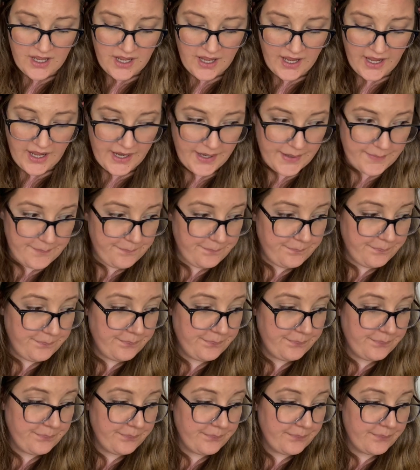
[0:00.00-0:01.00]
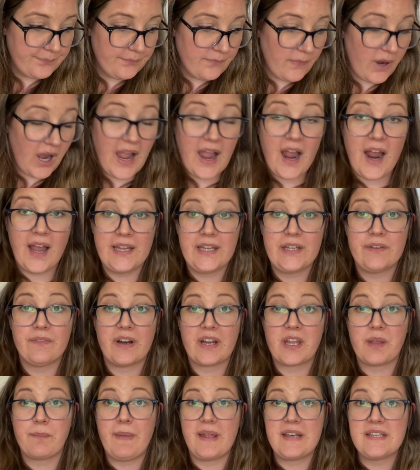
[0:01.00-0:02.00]
I highly
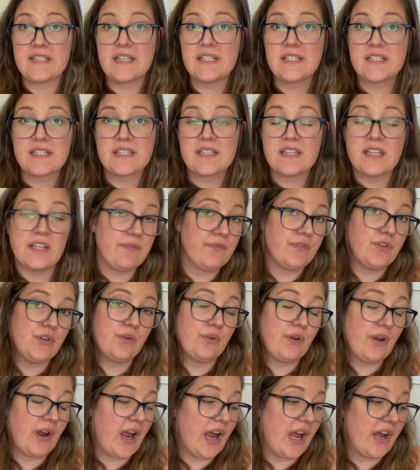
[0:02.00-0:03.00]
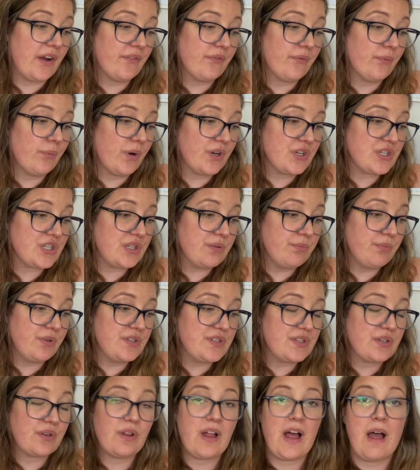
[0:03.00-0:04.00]
recommend it. If you have watched the
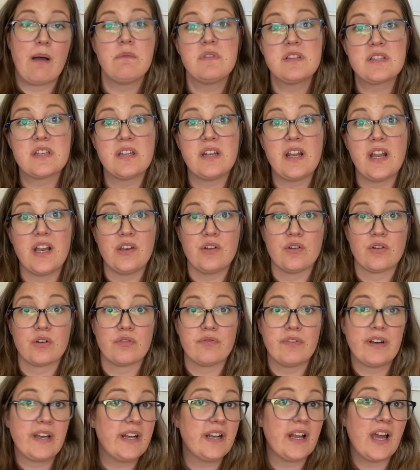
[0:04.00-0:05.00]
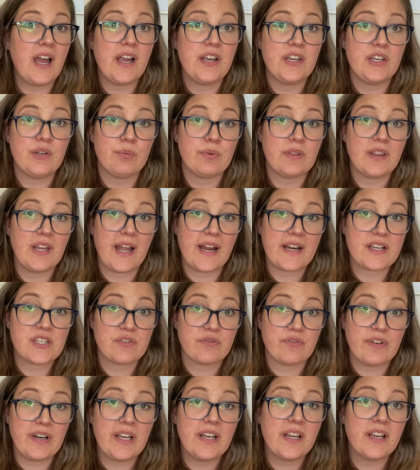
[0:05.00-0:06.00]
musical Hamilton and you're a reader and you would like to
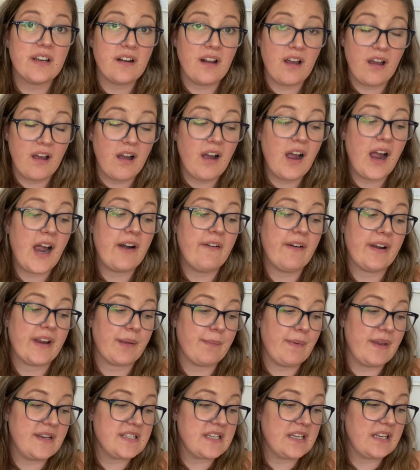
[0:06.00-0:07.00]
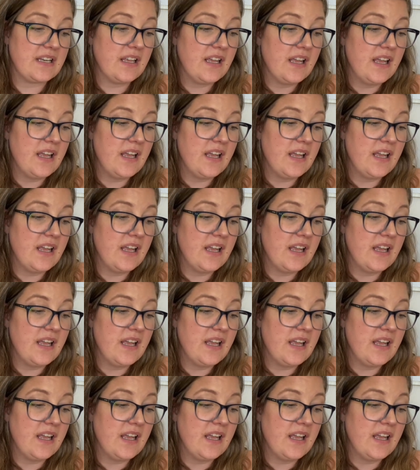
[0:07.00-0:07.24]
read it, I recommend it.